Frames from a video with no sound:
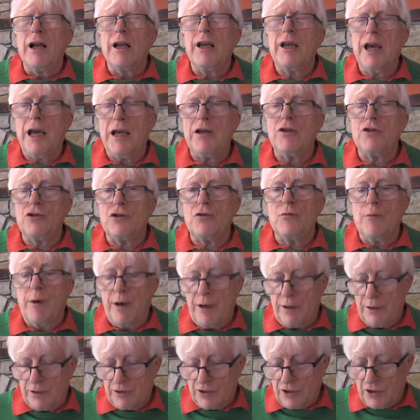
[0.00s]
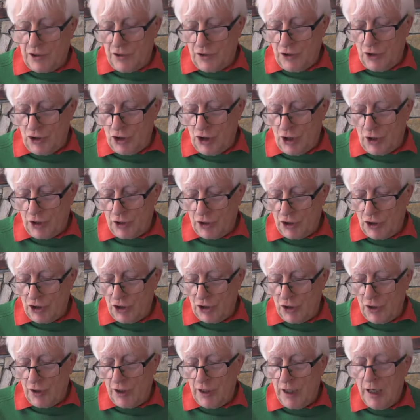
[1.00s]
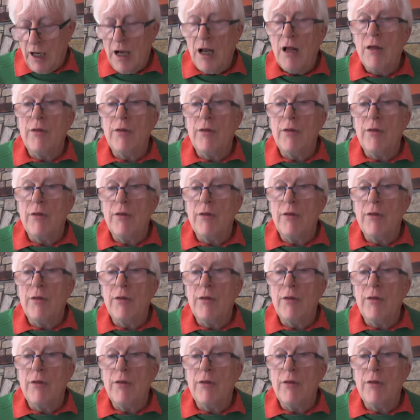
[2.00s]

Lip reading: Ketu Mars conjunction,